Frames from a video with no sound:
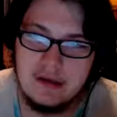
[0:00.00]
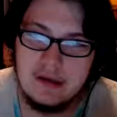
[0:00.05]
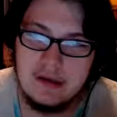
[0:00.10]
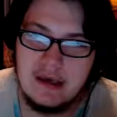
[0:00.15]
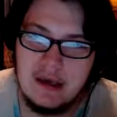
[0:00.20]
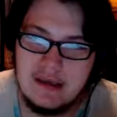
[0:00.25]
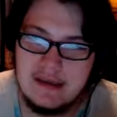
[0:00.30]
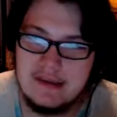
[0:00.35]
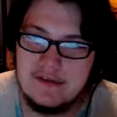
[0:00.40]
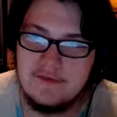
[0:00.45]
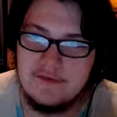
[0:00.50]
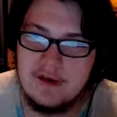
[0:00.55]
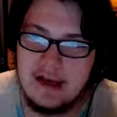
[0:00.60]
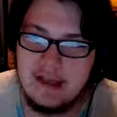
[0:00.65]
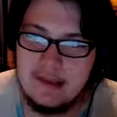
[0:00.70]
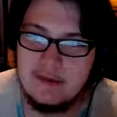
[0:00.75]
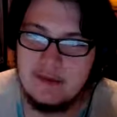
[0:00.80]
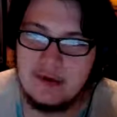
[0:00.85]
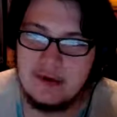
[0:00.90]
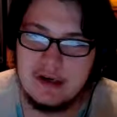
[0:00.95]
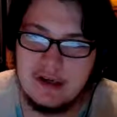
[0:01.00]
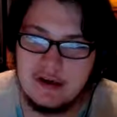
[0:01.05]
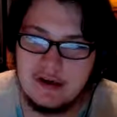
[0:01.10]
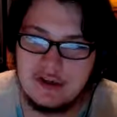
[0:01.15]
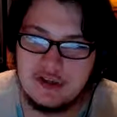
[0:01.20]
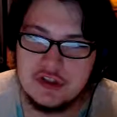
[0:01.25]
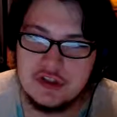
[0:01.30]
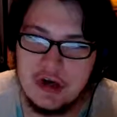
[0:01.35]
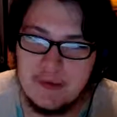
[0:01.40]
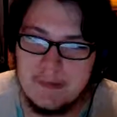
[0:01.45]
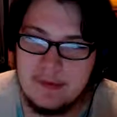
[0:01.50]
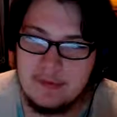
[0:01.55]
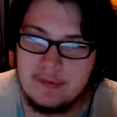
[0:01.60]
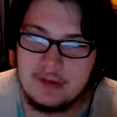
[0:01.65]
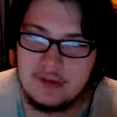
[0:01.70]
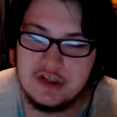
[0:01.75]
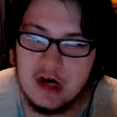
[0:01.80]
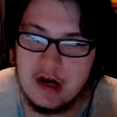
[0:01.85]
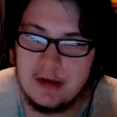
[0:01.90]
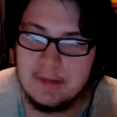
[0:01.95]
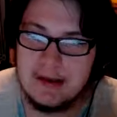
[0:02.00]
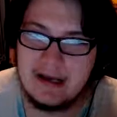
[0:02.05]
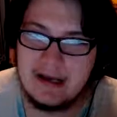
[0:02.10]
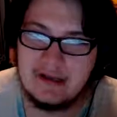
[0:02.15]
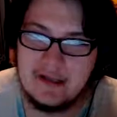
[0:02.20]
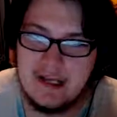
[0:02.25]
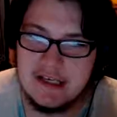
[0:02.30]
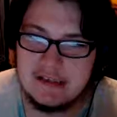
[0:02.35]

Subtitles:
And then finally, we're going to go to Sharpen, which automatically